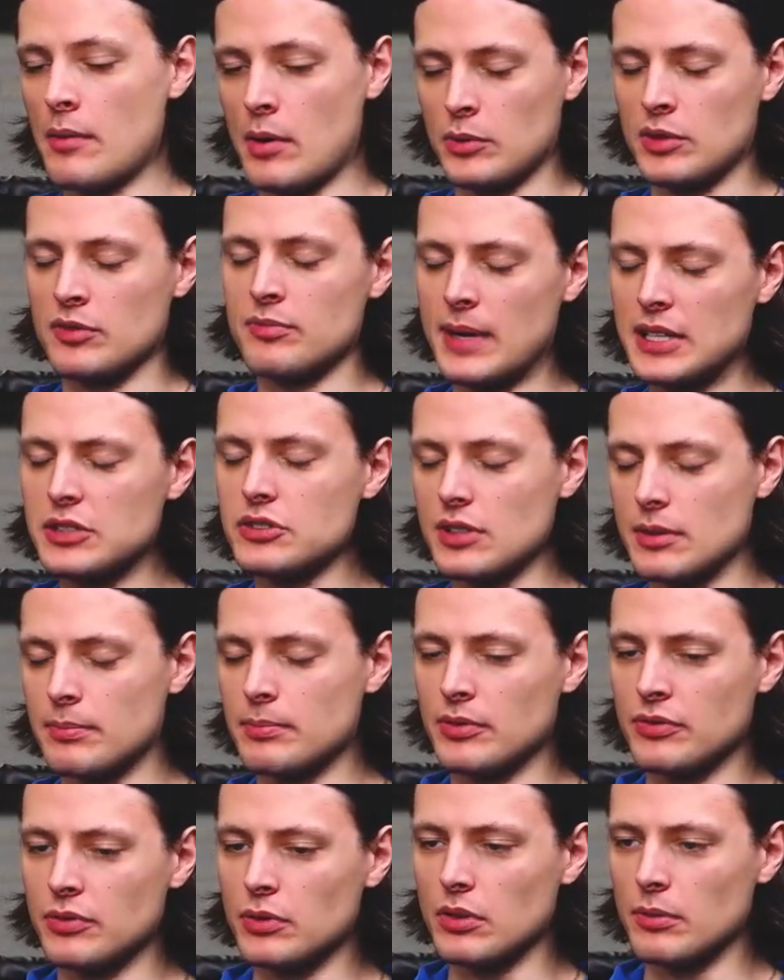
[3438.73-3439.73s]
you've mentioned it
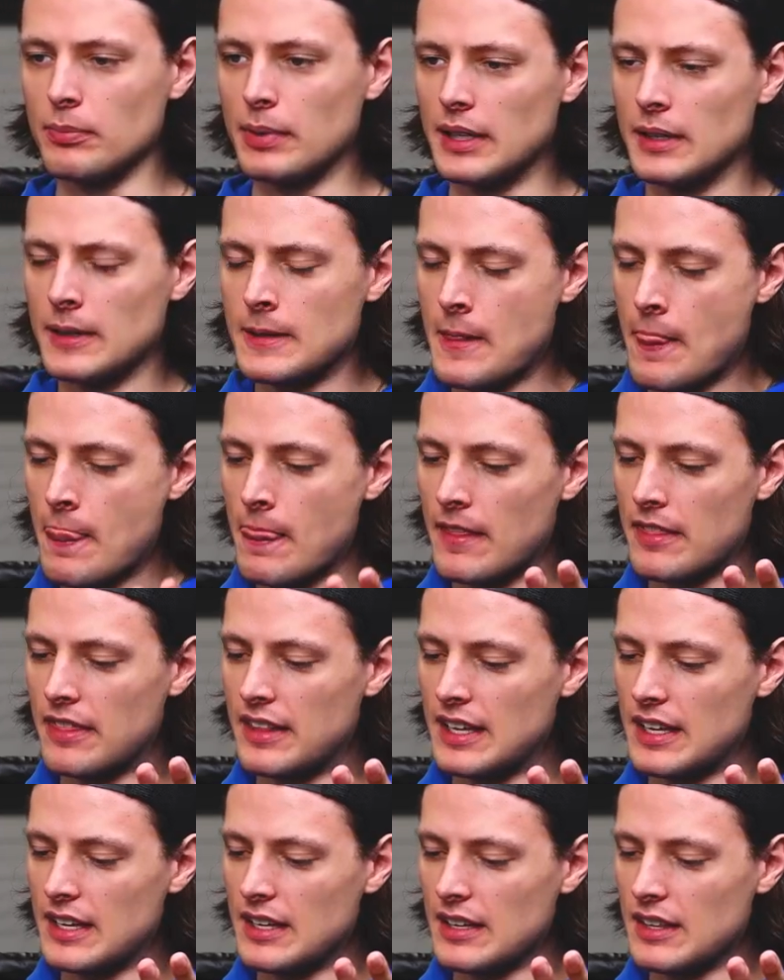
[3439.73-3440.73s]
before, but
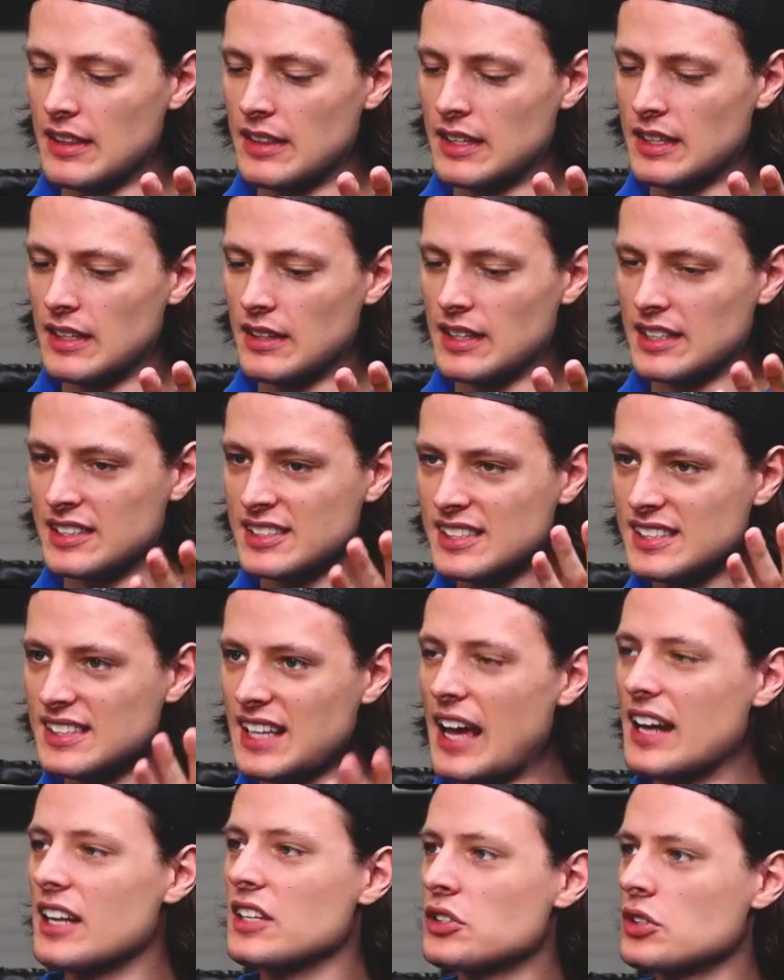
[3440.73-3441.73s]
the
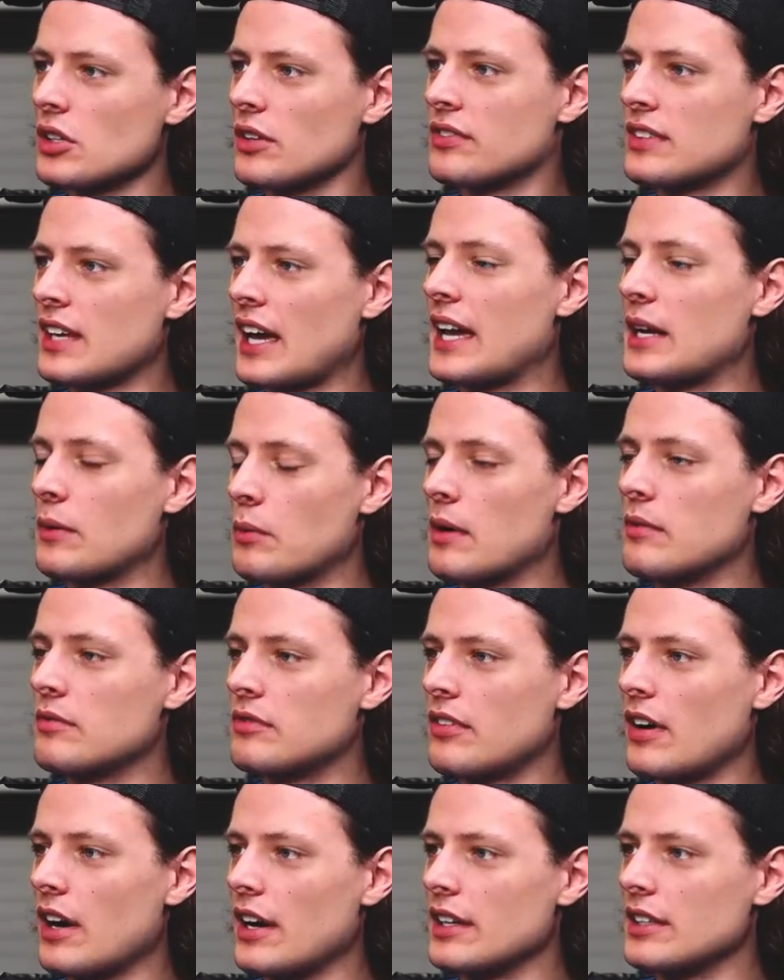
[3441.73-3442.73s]
status of K1
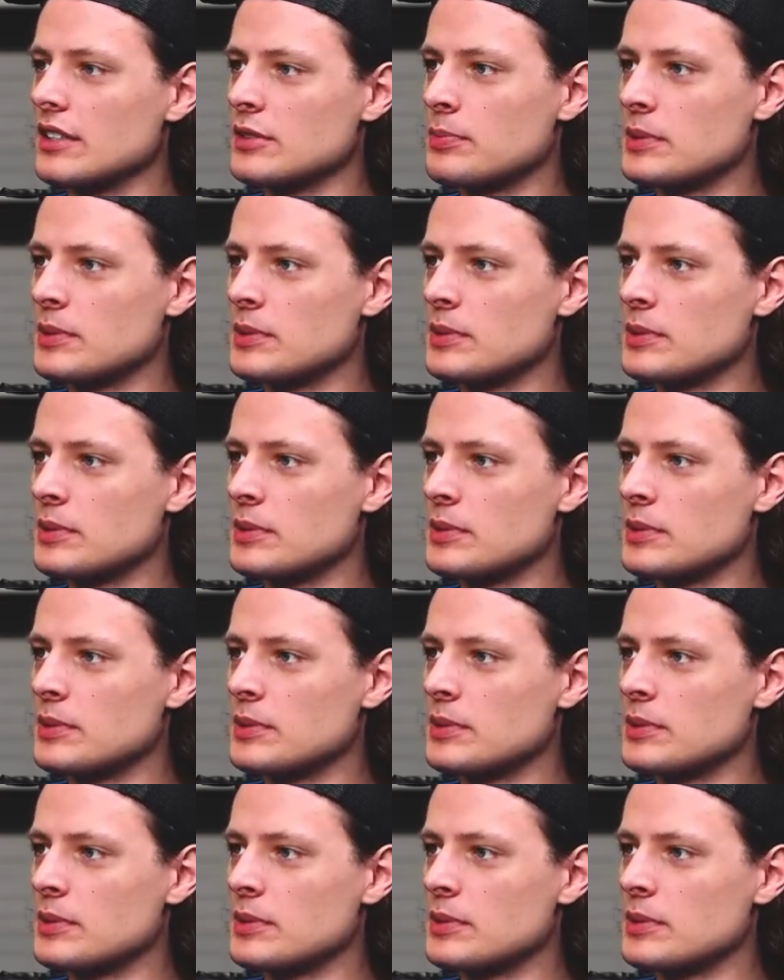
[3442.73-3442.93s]
fighters,